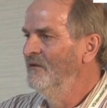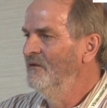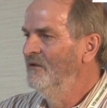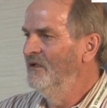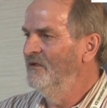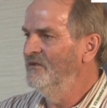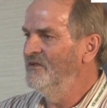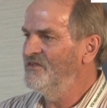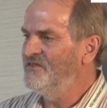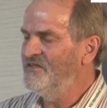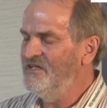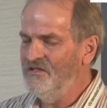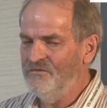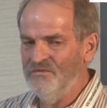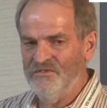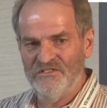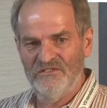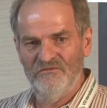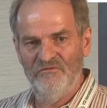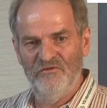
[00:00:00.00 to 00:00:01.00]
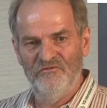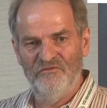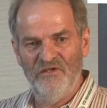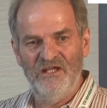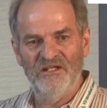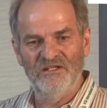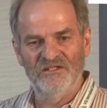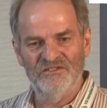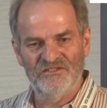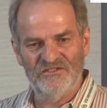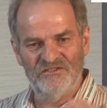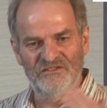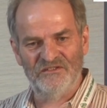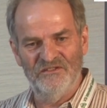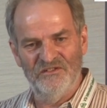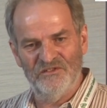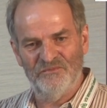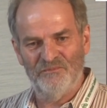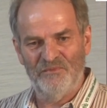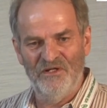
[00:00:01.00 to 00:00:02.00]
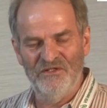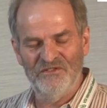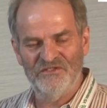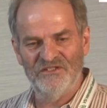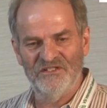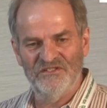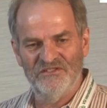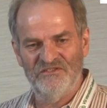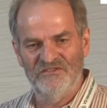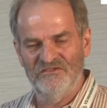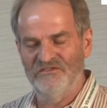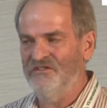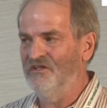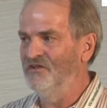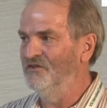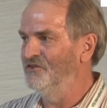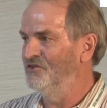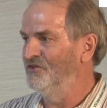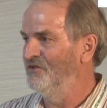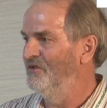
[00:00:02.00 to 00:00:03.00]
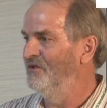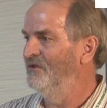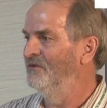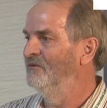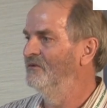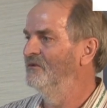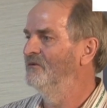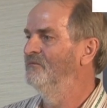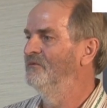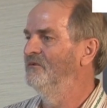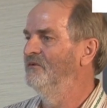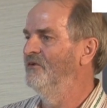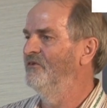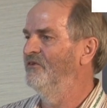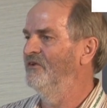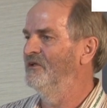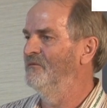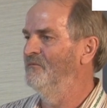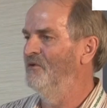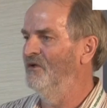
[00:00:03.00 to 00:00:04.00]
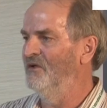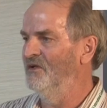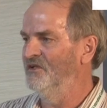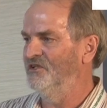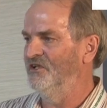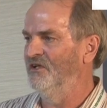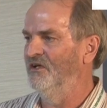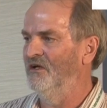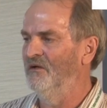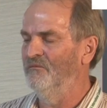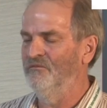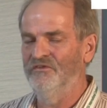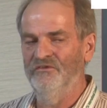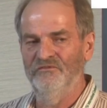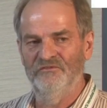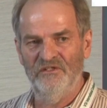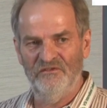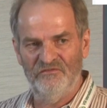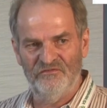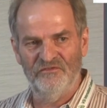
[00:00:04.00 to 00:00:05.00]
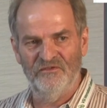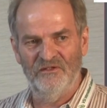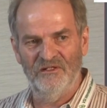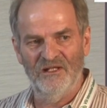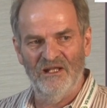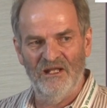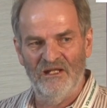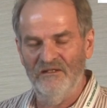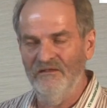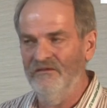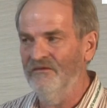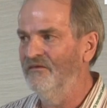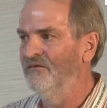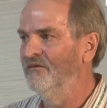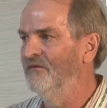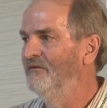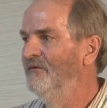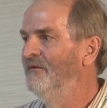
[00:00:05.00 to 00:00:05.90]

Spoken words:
And the sequence of events in this process is controlled using homology arms of different length.